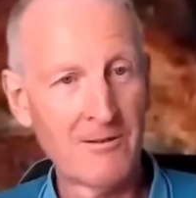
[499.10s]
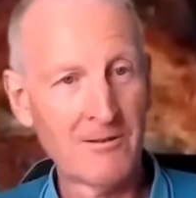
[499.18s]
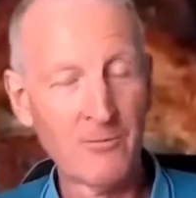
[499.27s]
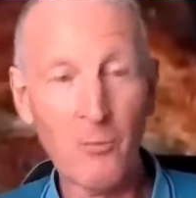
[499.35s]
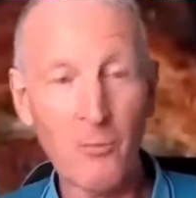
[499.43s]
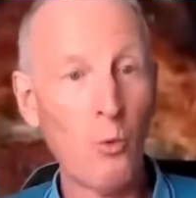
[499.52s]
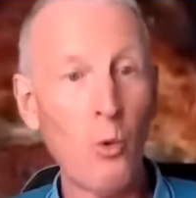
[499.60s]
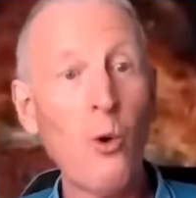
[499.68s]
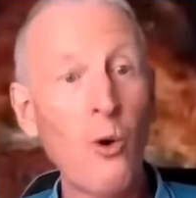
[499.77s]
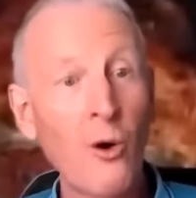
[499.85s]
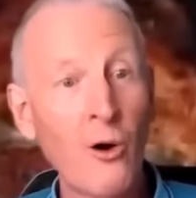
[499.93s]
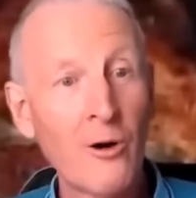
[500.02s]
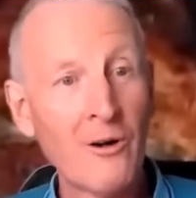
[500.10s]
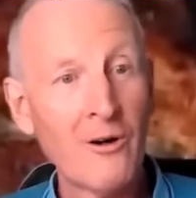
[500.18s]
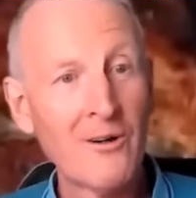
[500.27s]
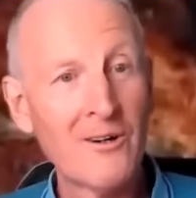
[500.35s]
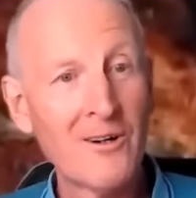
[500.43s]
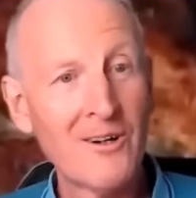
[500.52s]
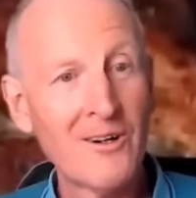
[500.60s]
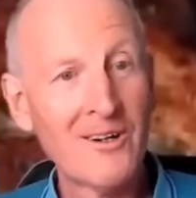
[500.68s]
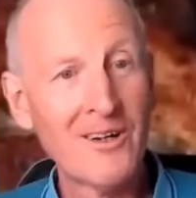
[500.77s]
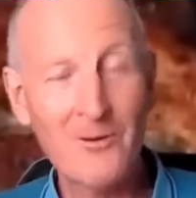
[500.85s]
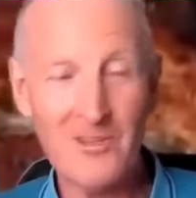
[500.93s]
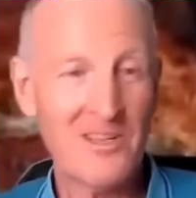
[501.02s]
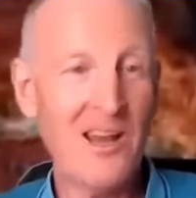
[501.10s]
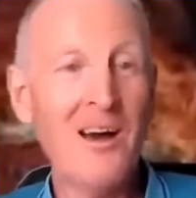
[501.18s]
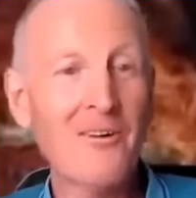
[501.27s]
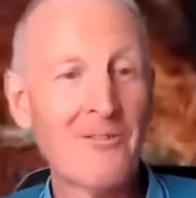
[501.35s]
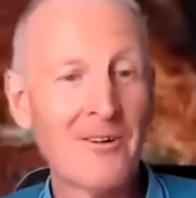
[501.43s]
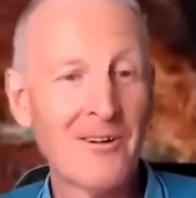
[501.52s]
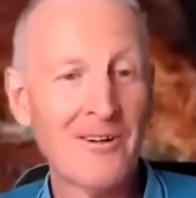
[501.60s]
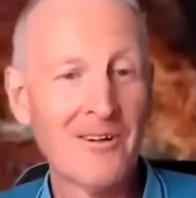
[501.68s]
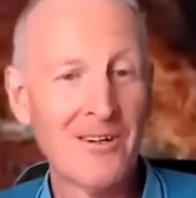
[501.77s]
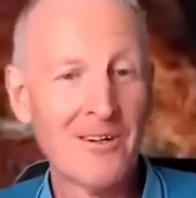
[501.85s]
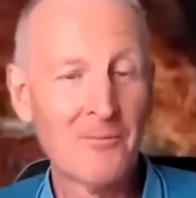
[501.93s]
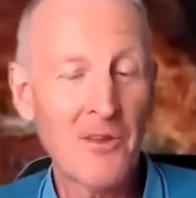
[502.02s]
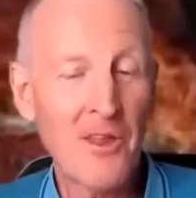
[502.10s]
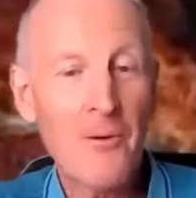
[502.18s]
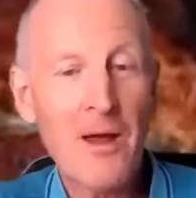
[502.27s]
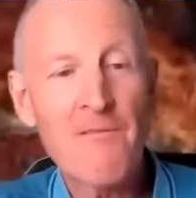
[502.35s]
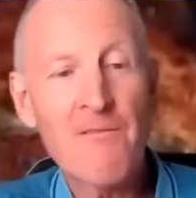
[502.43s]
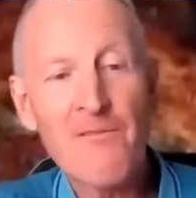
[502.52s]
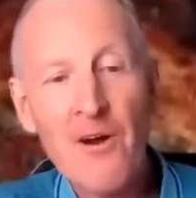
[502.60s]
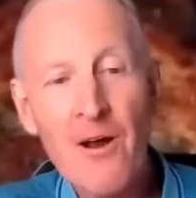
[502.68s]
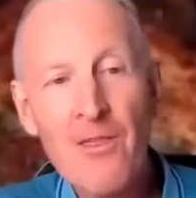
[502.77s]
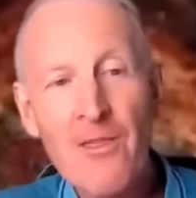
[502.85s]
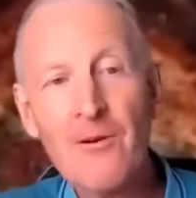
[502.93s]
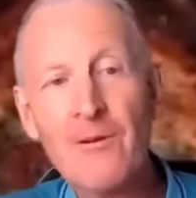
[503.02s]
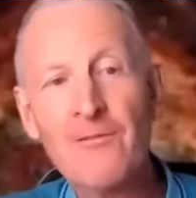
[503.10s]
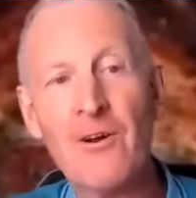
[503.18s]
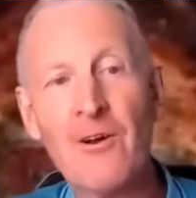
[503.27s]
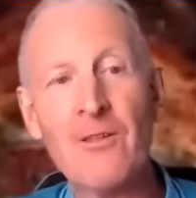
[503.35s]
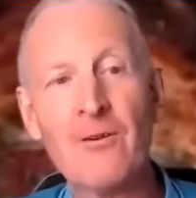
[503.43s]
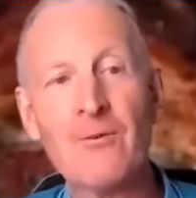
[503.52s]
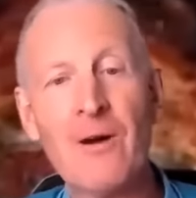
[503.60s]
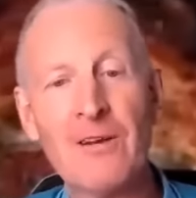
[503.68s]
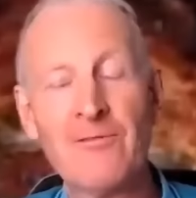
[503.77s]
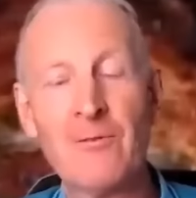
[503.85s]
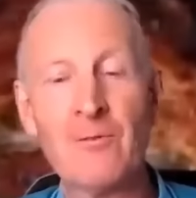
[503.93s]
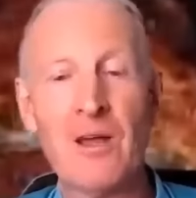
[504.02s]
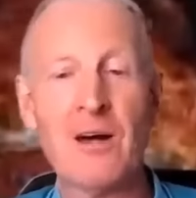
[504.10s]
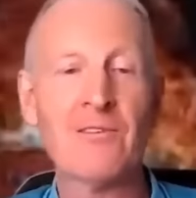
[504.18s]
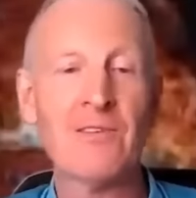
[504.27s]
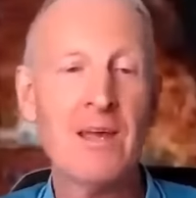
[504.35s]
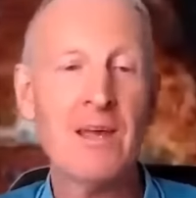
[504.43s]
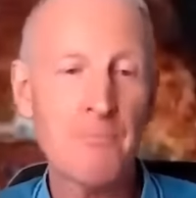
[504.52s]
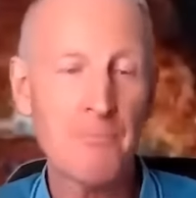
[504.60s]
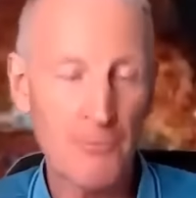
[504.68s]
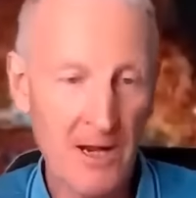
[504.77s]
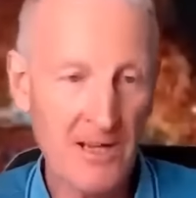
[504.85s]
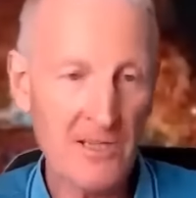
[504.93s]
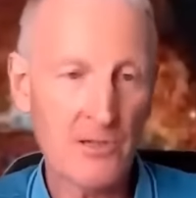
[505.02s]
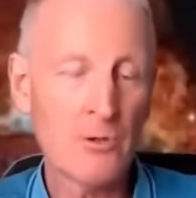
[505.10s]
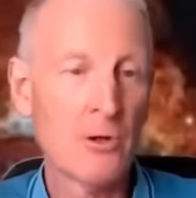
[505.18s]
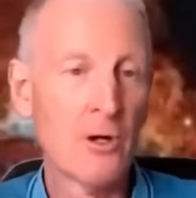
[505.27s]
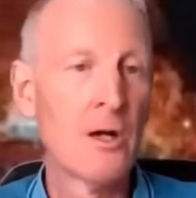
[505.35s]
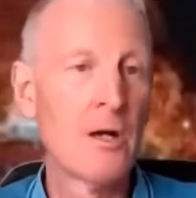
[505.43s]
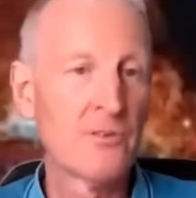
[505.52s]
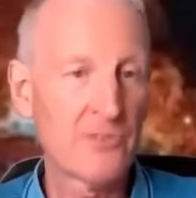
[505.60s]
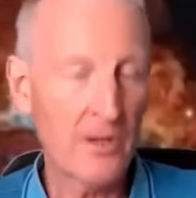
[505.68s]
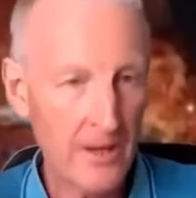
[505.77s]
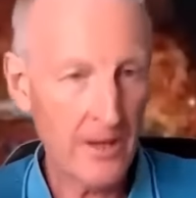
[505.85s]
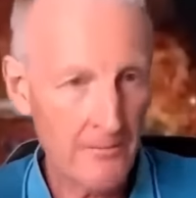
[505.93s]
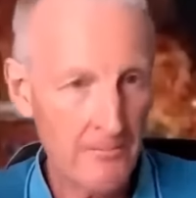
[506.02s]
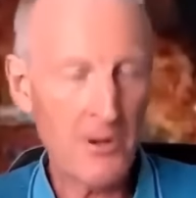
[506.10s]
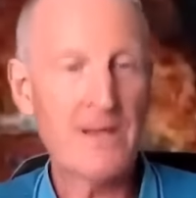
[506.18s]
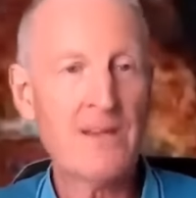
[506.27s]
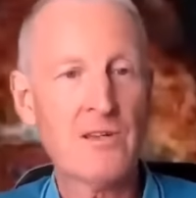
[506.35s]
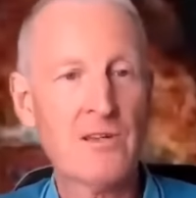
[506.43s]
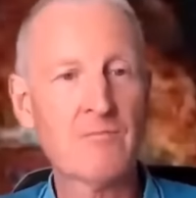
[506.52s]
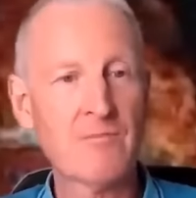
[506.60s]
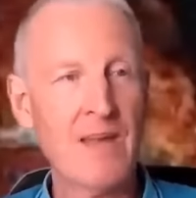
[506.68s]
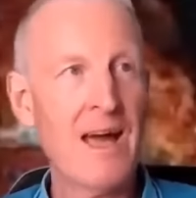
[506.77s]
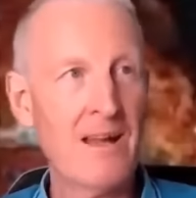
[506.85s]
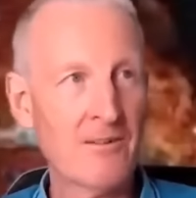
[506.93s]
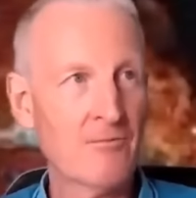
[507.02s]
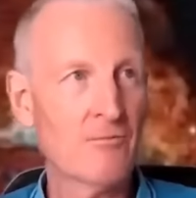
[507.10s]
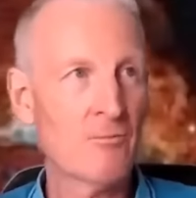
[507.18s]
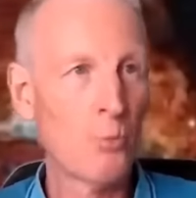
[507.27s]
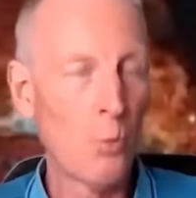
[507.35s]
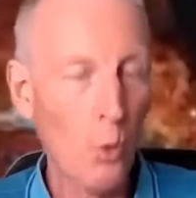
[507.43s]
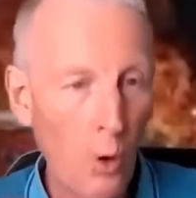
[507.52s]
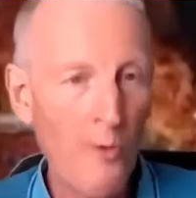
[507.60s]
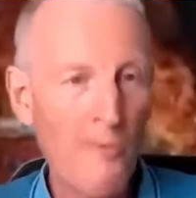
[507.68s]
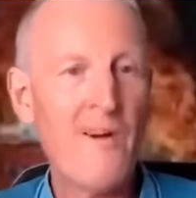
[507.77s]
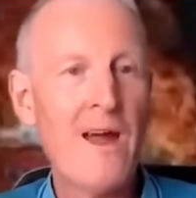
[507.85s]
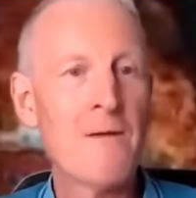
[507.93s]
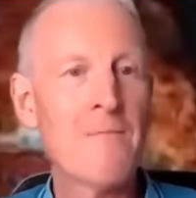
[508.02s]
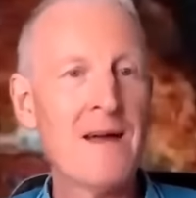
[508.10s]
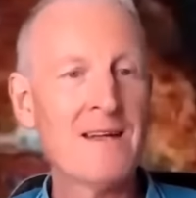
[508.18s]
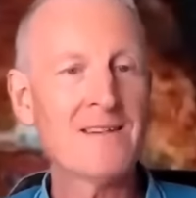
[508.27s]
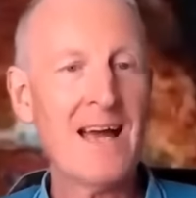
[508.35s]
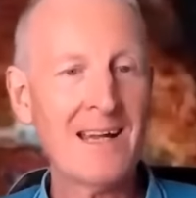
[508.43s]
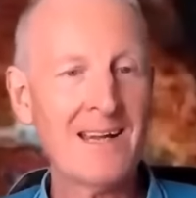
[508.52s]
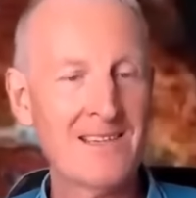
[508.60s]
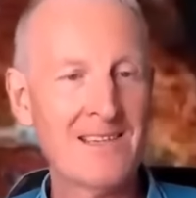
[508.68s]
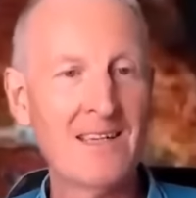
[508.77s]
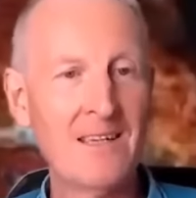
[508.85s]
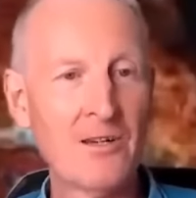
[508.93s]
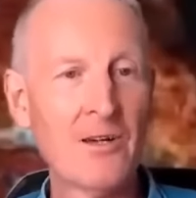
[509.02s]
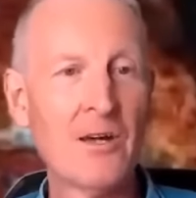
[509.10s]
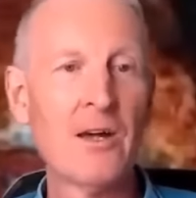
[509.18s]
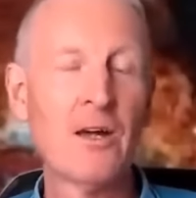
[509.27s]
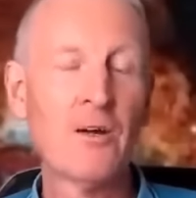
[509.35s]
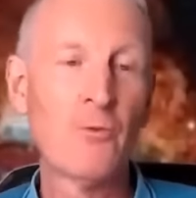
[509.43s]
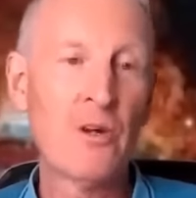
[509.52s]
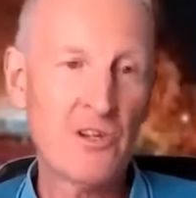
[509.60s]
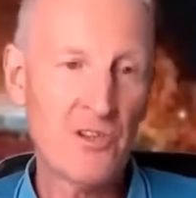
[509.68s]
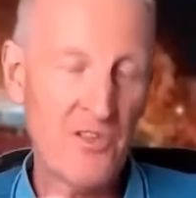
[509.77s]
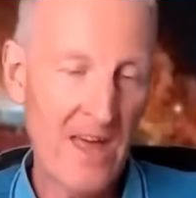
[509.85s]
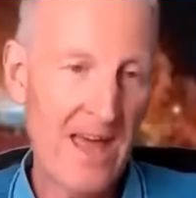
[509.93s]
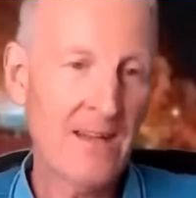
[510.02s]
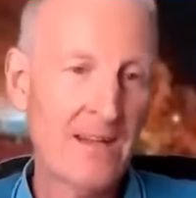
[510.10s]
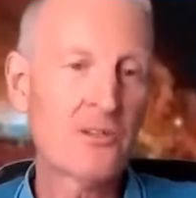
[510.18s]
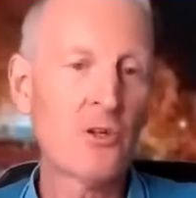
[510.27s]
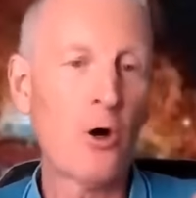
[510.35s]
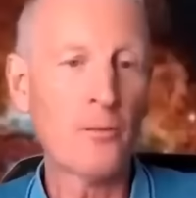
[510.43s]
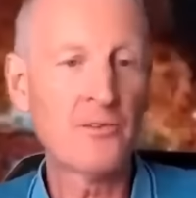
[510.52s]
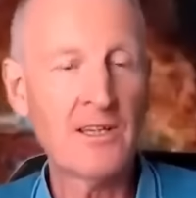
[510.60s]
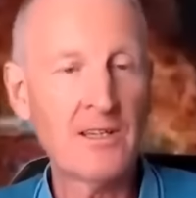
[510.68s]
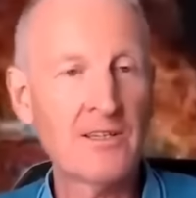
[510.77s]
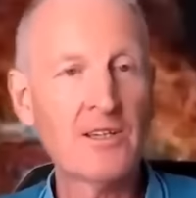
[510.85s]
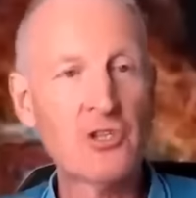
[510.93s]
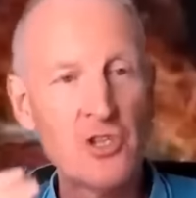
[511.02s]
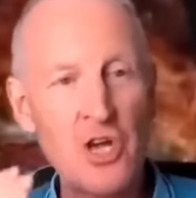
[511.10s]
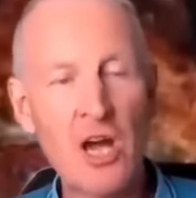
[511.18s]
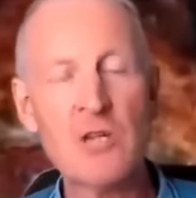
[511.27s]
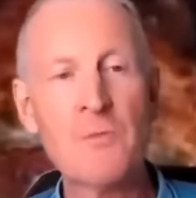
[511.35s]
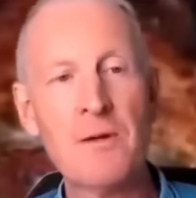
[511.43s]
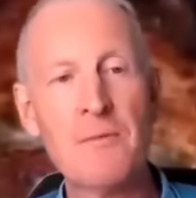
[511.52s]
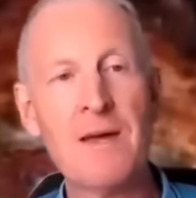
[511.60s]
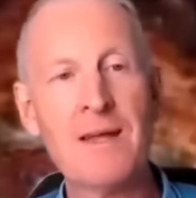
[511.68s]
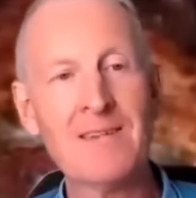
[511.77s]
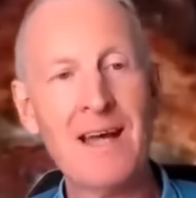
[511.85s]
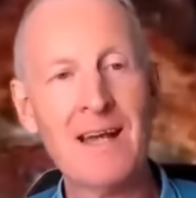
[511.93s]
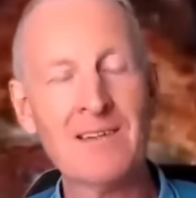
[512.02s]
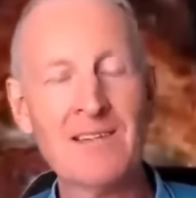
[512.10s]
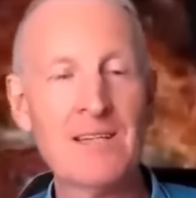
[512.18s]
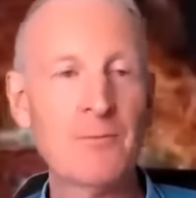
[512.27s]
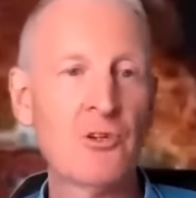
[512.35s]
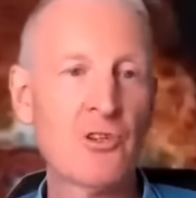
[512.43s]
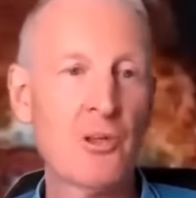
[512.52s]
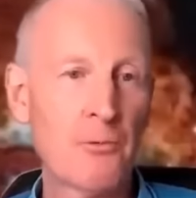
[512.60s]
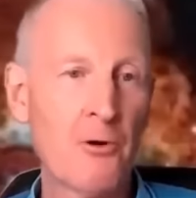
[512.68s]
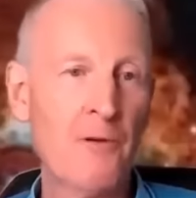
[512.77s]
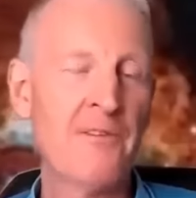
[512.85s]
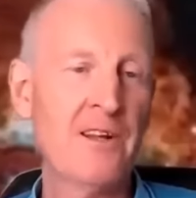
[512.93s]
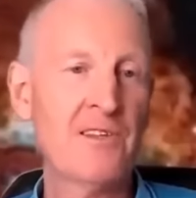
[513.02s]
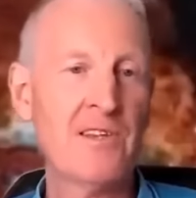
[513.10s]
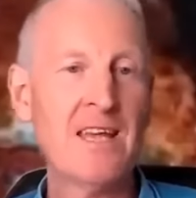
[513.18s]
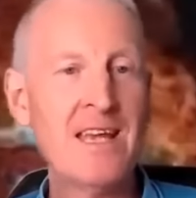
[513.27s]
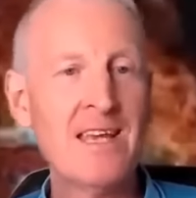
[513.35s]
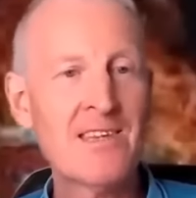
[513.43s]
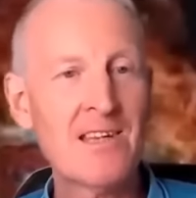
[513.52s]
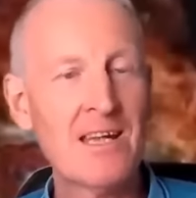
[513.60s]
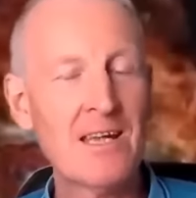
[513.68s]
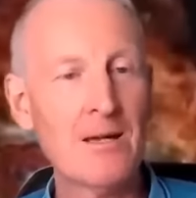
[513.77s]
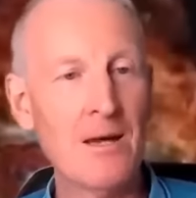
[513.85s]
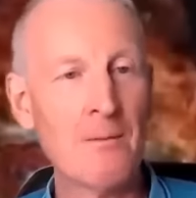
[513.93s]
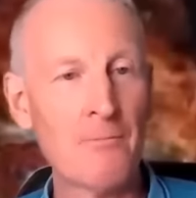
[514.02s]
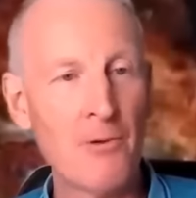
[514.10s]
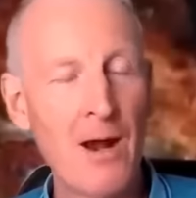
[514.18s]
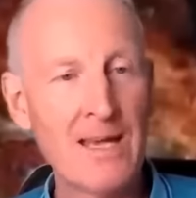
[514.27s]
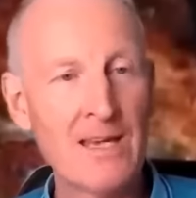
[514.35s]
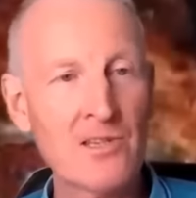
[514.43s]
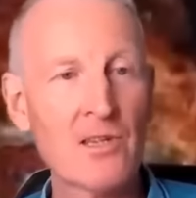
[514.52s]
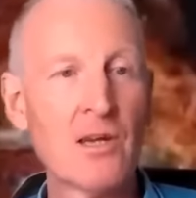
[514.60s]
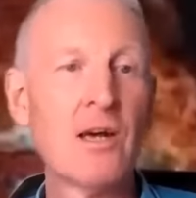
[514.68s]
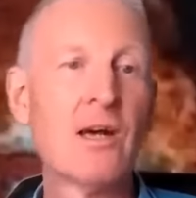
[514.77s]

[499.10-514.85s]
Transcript: One war. It was love. But they went further and further away from love and they embraced law. So they embraced that warfare mentality, which then adopted the judgment mentality, which the prophets easily embraced